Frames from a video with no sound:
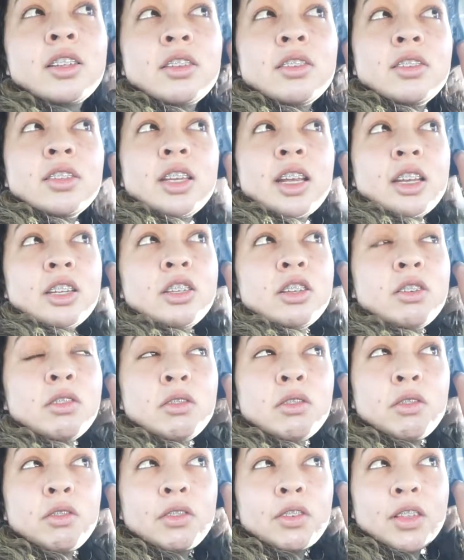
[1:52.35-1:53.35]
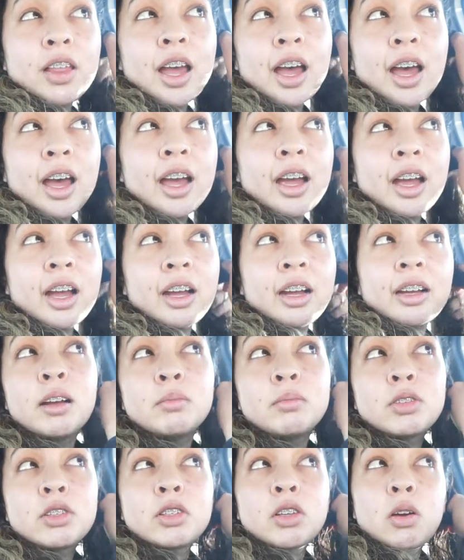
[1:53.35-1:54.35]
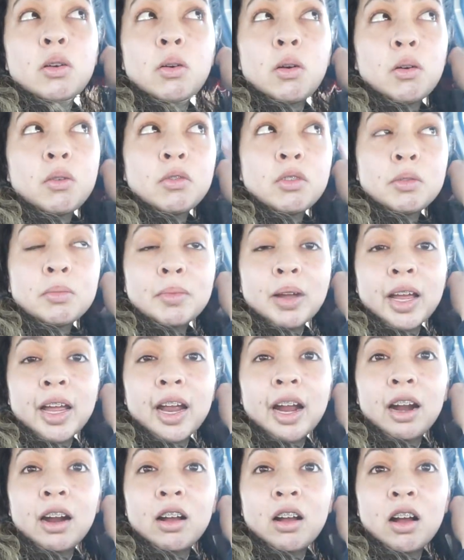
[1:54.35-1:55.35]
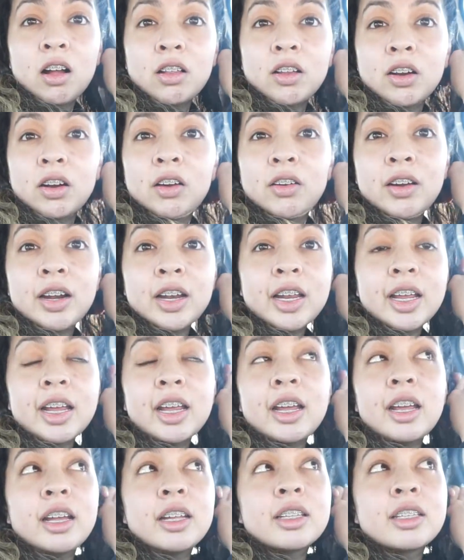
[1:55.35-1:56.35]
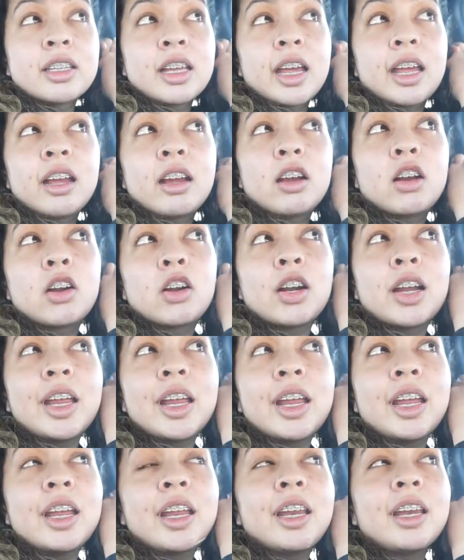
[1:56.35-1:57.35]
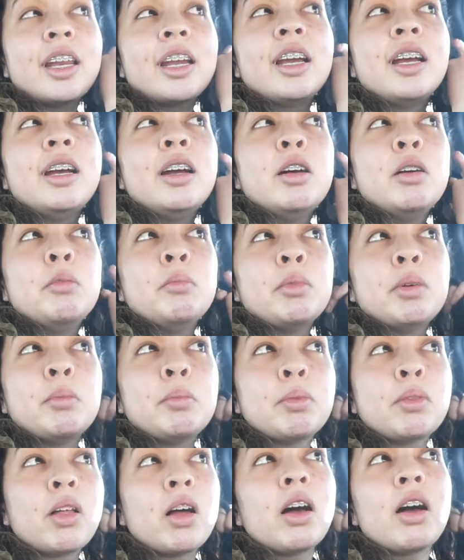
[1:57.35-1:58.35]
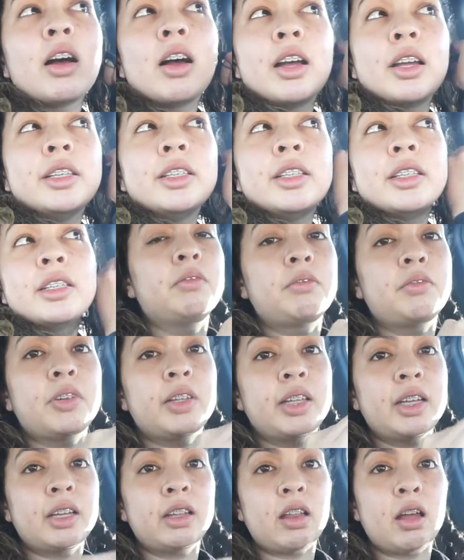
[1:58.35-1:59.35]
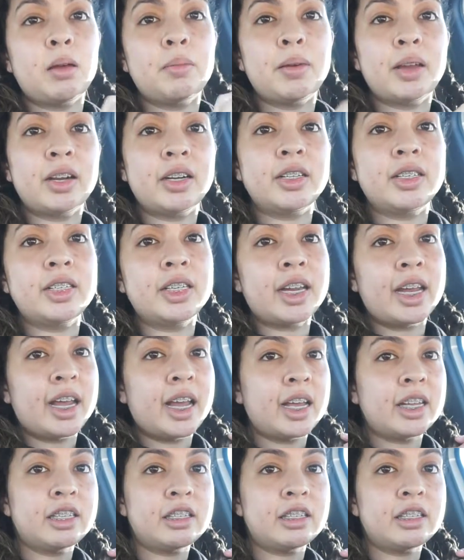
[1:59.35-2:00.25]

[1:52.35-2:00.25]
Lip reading: So stay tuned for that. I'm so over my hair color already. It's like green but blonde. Feeling a lot better today.